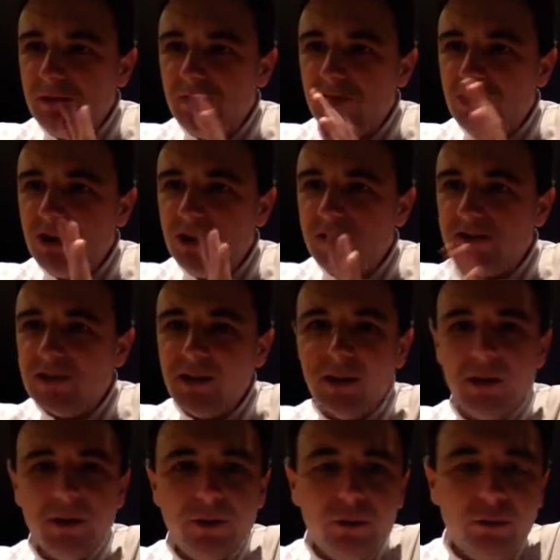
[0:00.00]
Just a
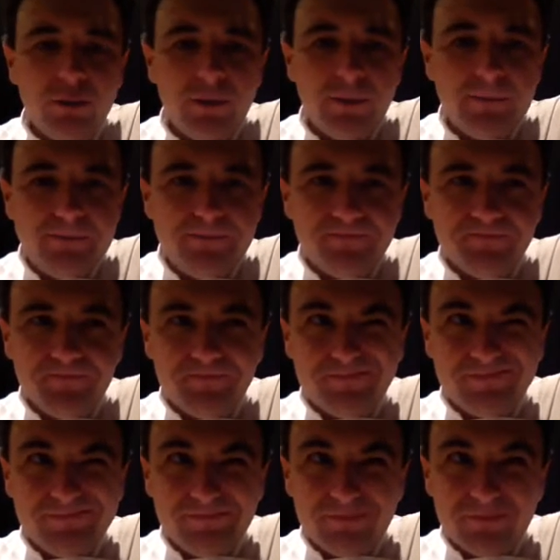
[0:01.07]
little bit
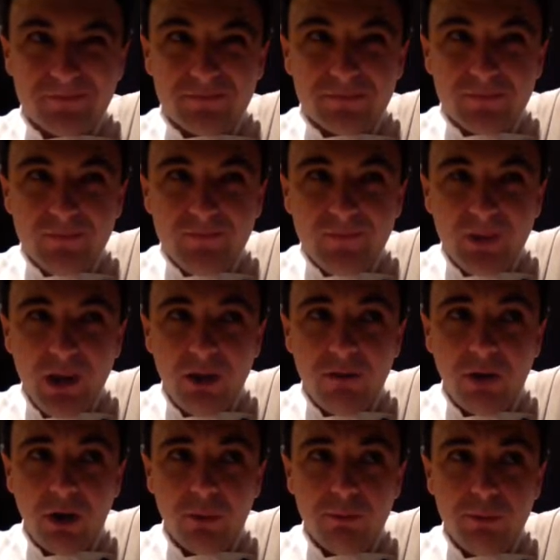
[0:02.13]
of
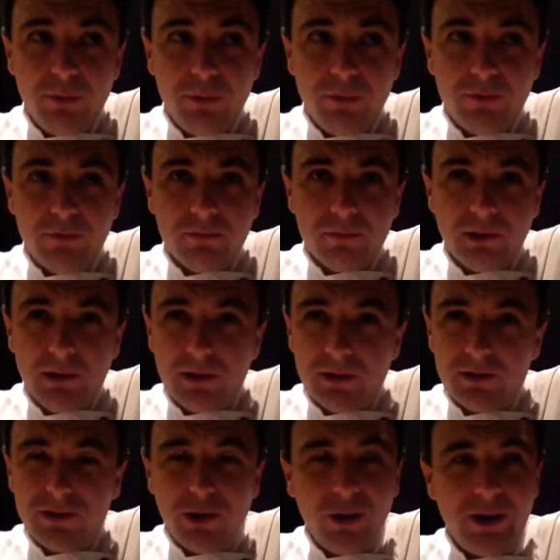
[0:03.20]
a hop burn,
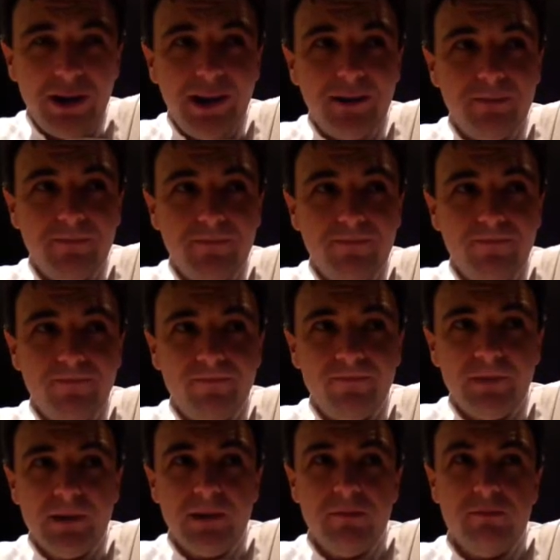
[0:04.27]
tiny.
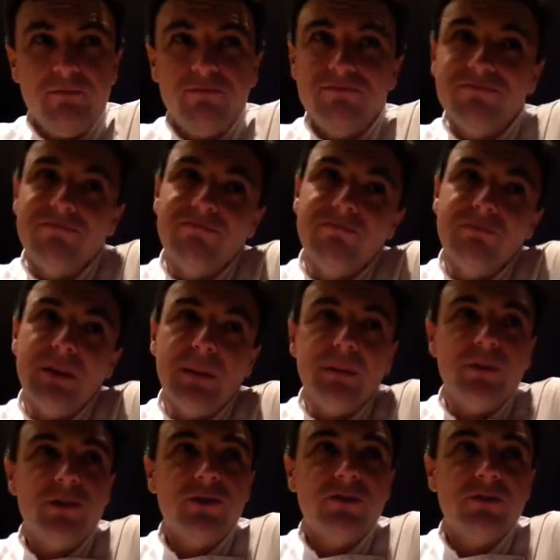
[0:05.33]

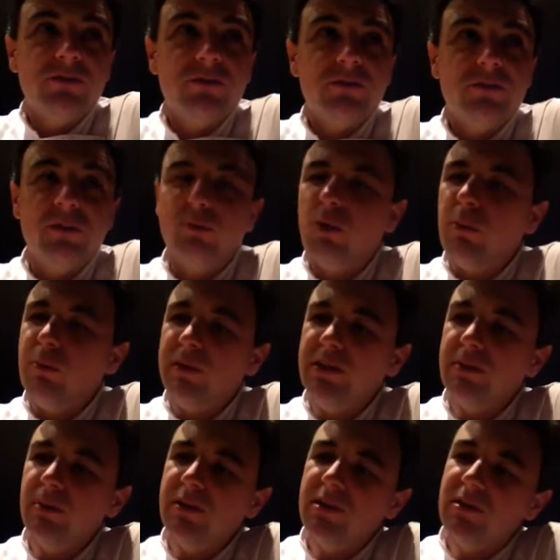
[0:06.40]
Maybe just, it's
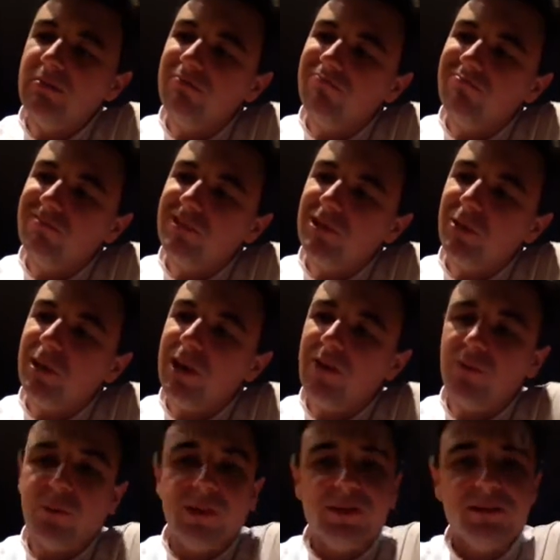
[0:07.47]

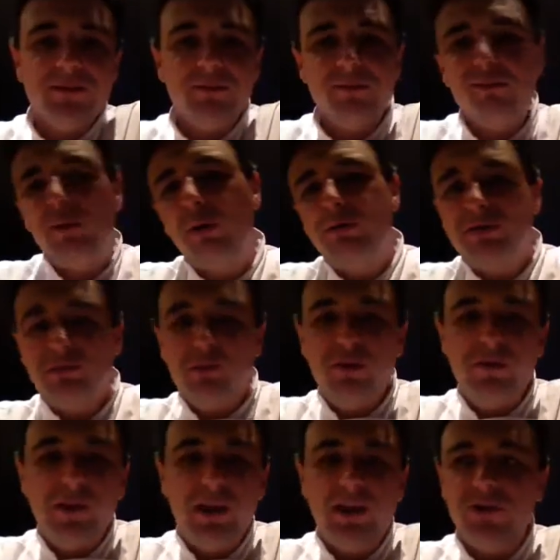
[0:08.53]
2.5 weeks, it'll probably
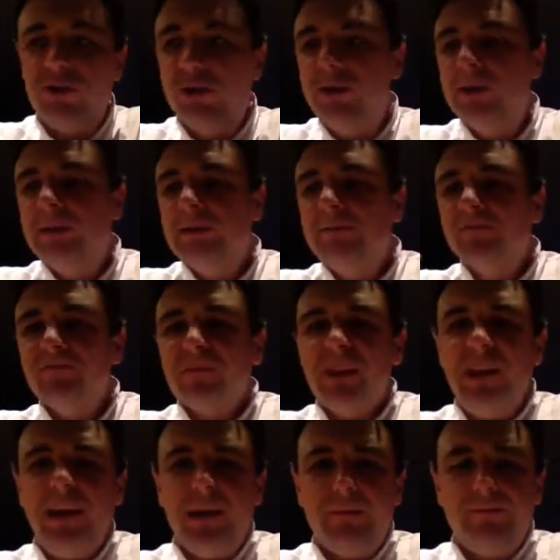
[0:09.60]
smooth out actually.
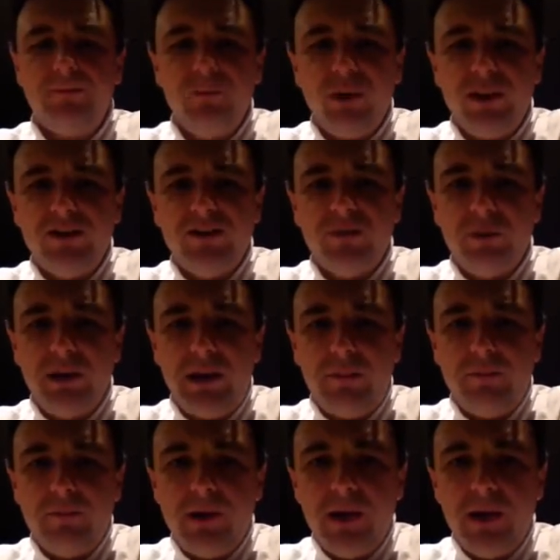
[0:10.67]
Anyhow, what else has been up?